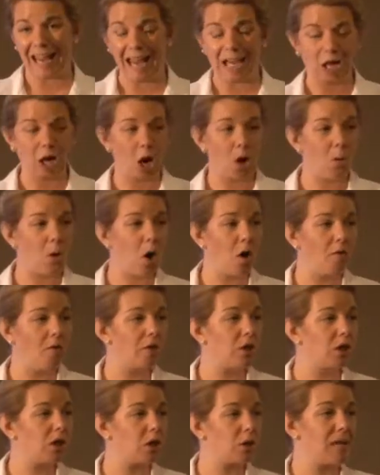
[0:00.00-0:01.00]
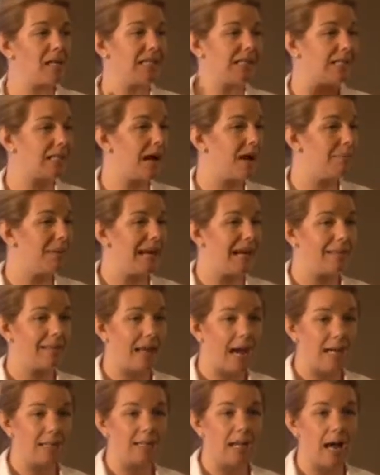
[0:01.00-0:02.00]
I go over, you can stop me at
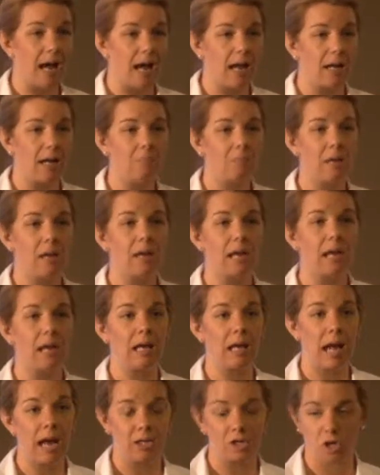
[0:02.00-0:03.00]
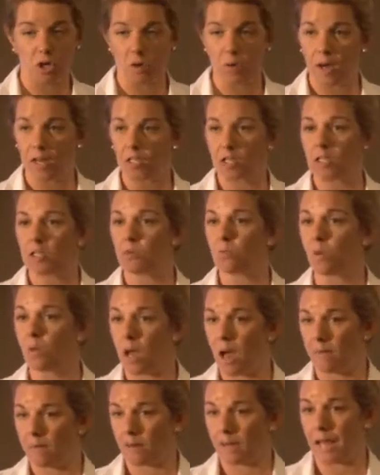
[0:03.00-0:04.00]
that time and ask your questions. We'll
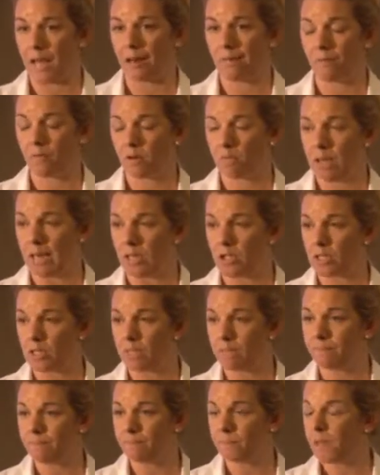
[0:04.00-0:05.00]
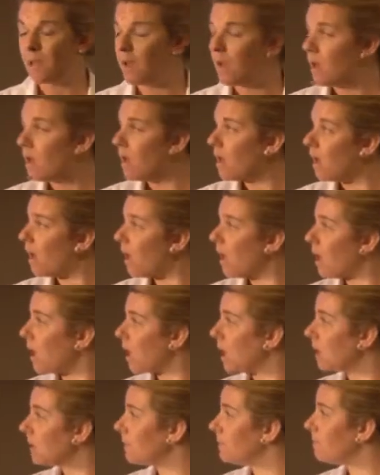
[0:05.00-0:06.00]
cover that information.
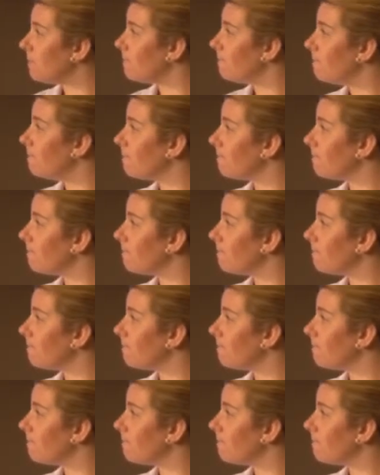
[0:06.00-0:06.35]
Other